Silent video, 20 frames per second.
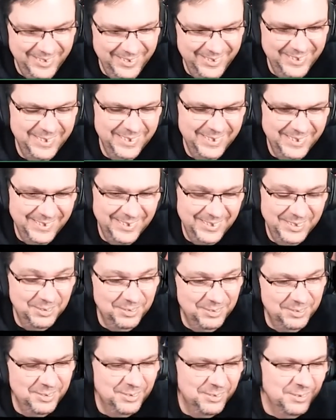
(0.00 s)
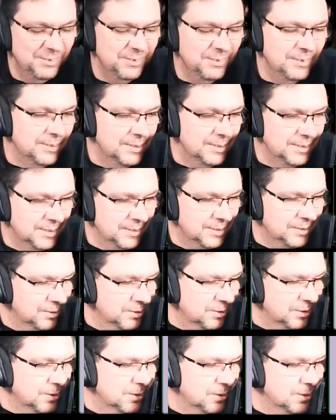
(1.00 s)
bit. Just I don't care about
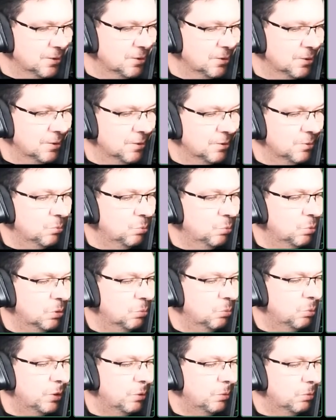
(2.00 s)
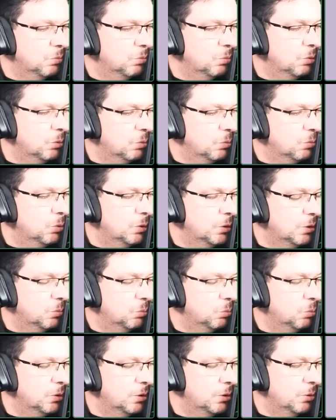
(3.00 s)
you know looking muscular. What are you, I care what, about what are you,
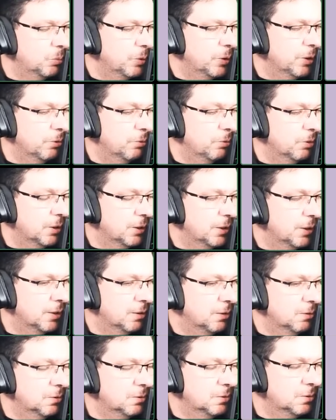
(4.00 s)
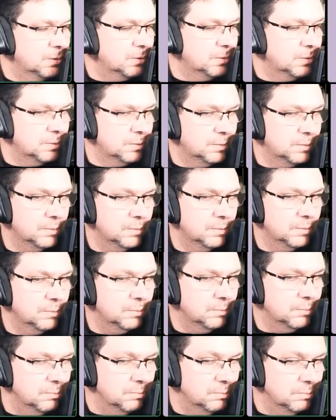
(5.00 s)
healthy. What are you wearing right now?
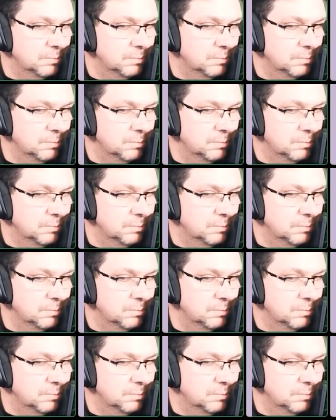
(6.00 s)
Huh? Hmm?